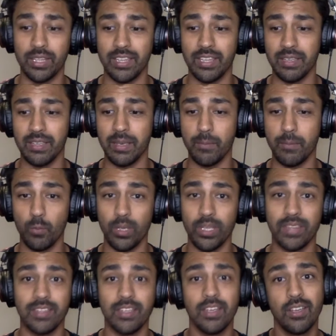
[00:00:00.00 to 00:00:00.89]
him
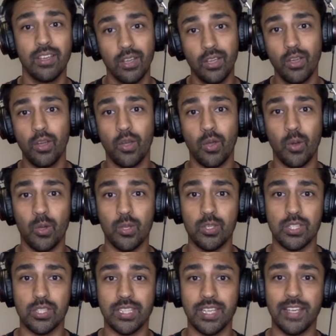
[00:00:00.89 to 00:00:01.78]
with
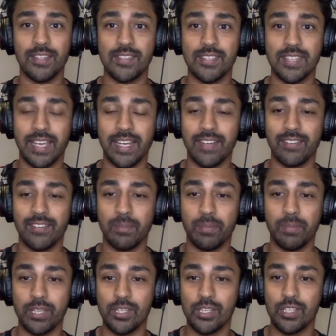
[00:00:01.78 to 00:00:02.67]
goals on the other side of the
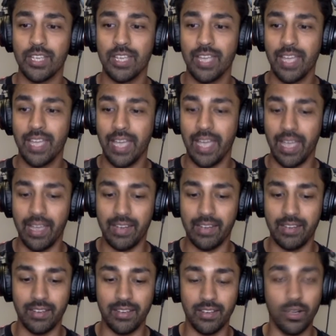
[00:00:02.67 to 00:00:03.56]
pitch.
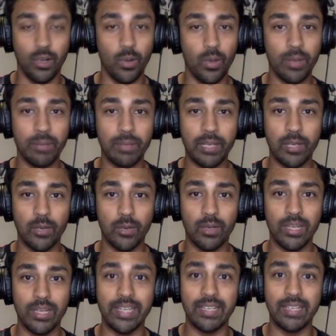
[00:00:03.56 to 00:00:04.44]
And lo and
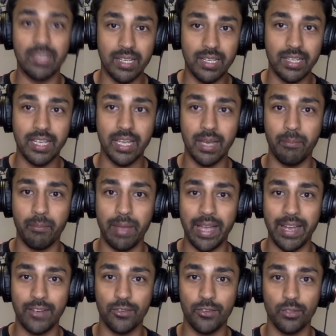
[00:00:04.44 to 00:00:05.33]
behold, he did come
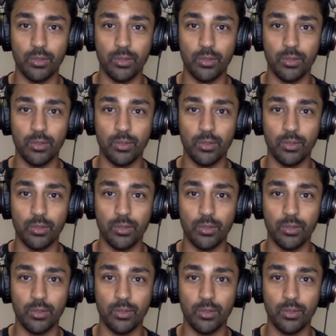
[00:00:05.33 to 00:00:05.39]
back through